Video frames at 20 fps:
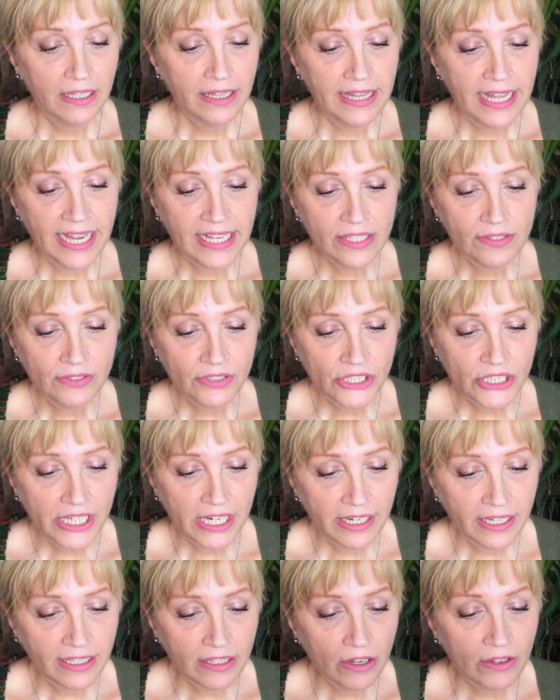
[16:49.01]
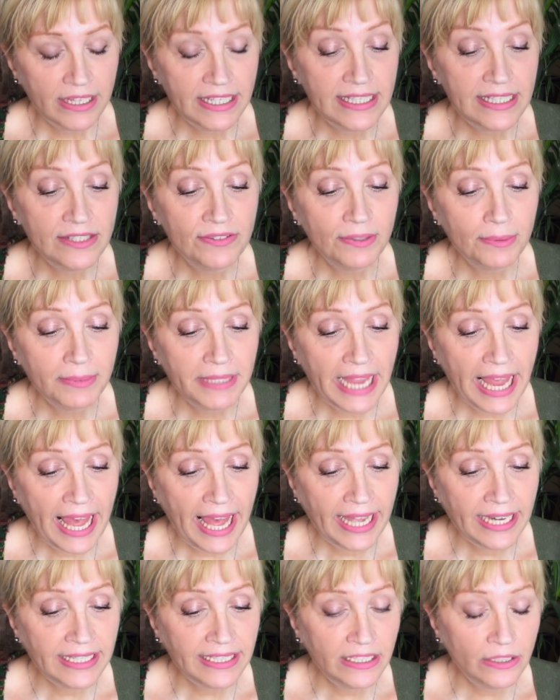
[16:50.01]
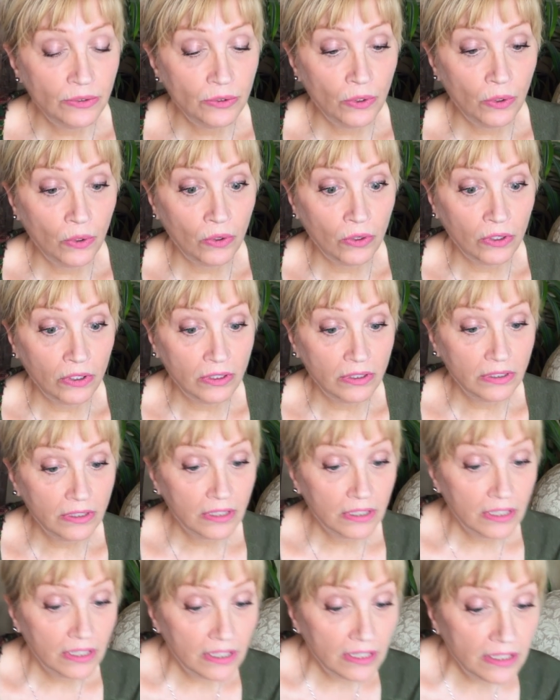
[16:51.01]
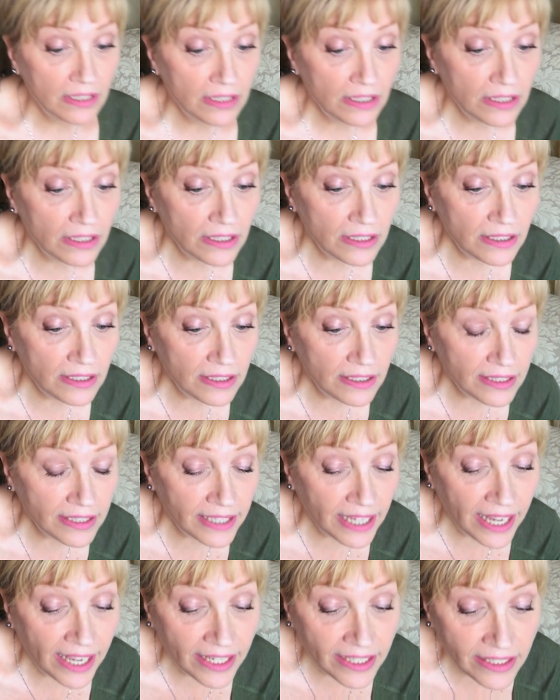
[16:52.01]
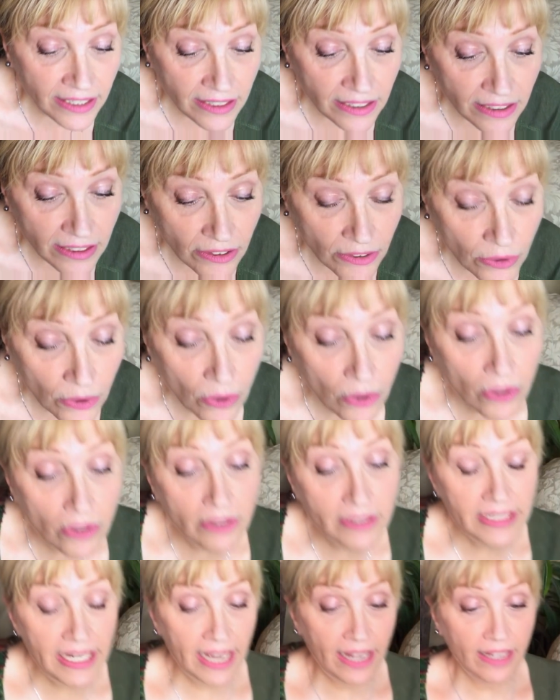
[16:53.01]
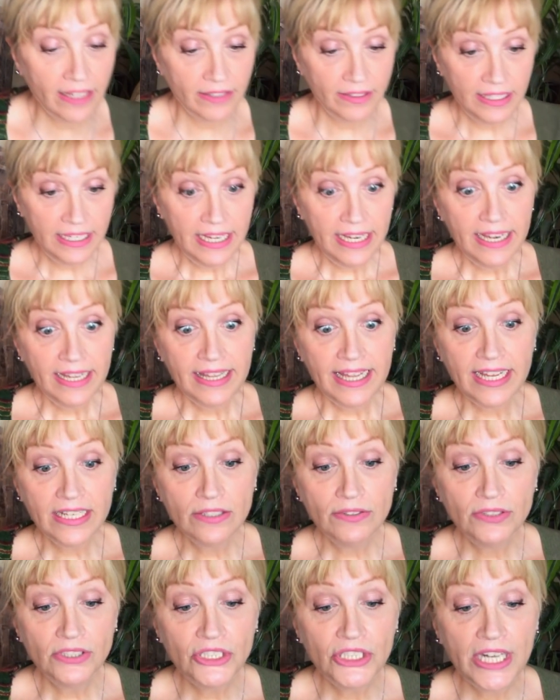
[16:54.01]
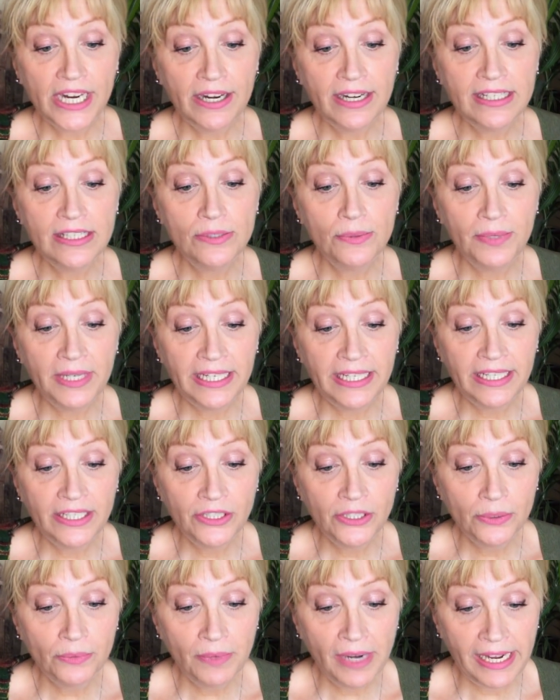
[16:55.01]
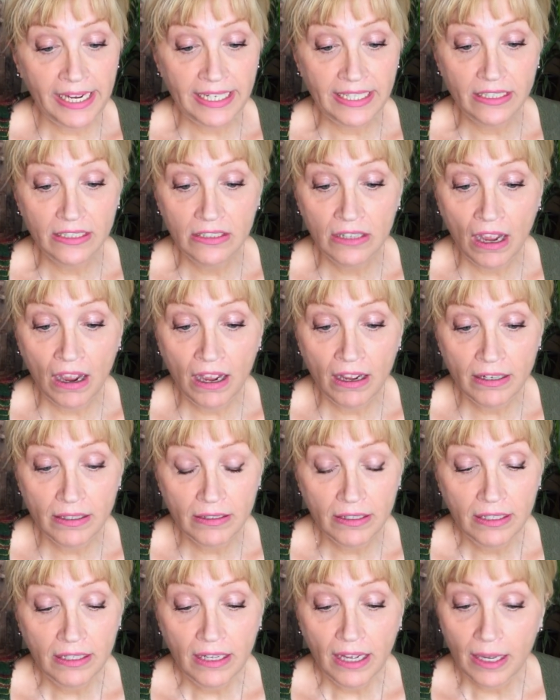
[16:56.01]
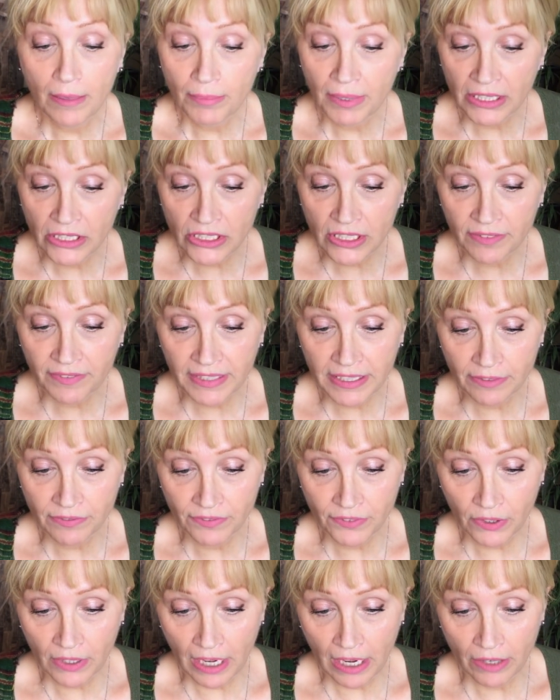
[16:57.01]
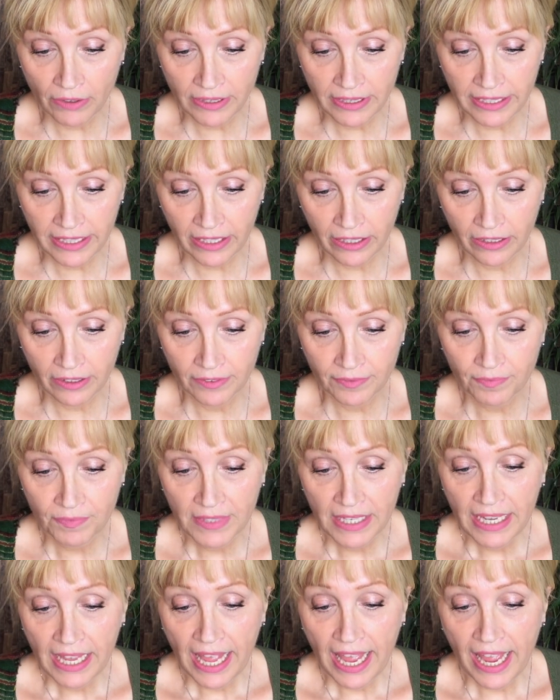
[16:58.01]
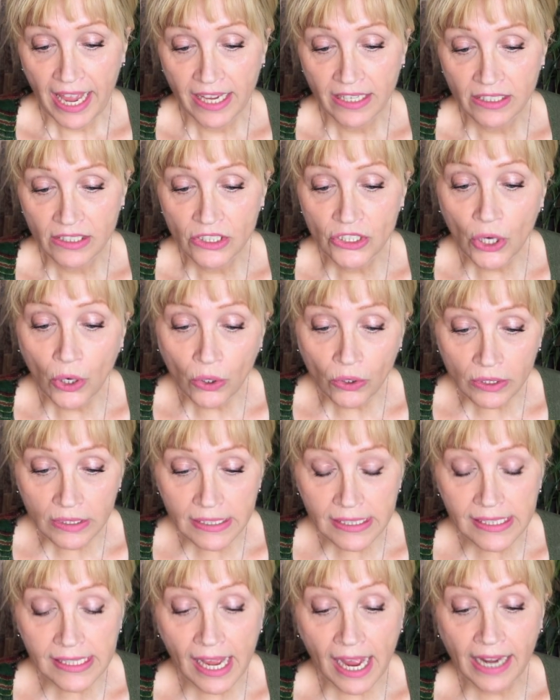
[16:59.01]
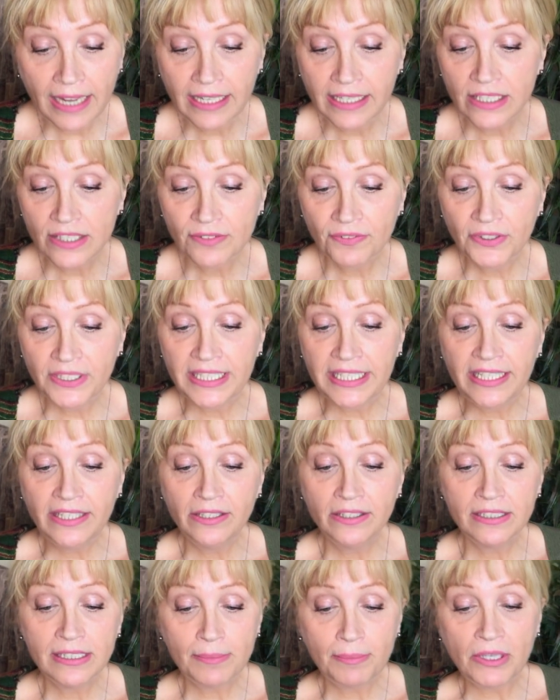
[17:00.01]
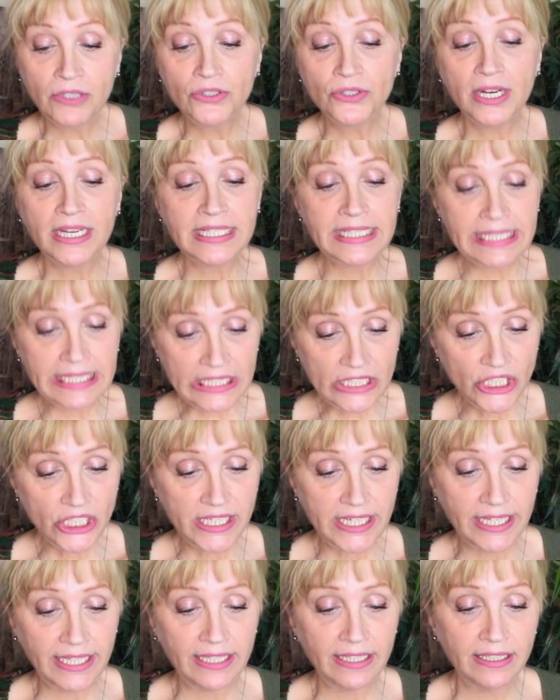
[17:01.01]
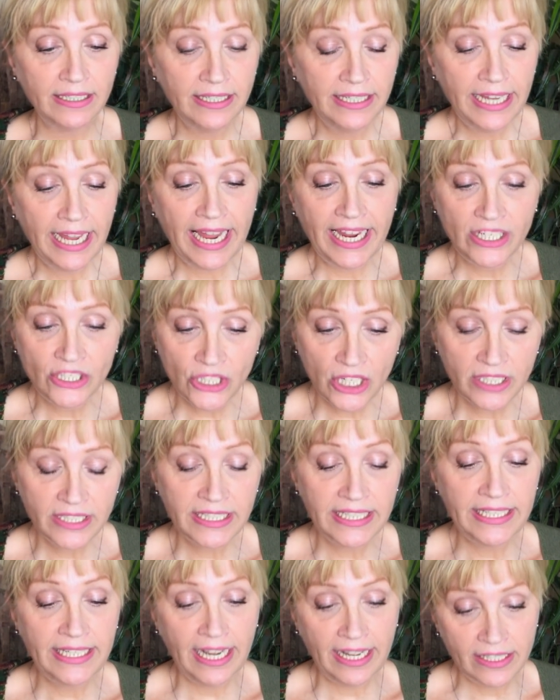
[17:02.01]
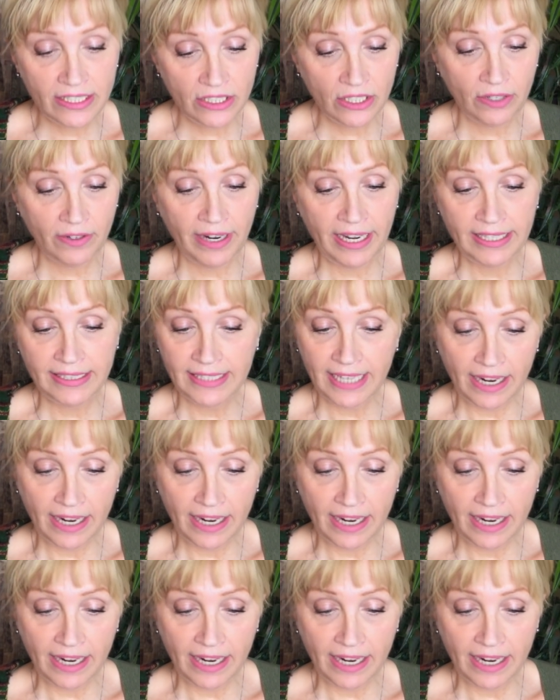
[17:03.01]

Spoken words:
Thanks for sharing. Oh, this is from Candy Kroll. Candy Kroll, yeah. Thanks for sharing, sweetie. You're right. Not a bunch of info out there. And total silence for years about transitioning, HRT, SRS,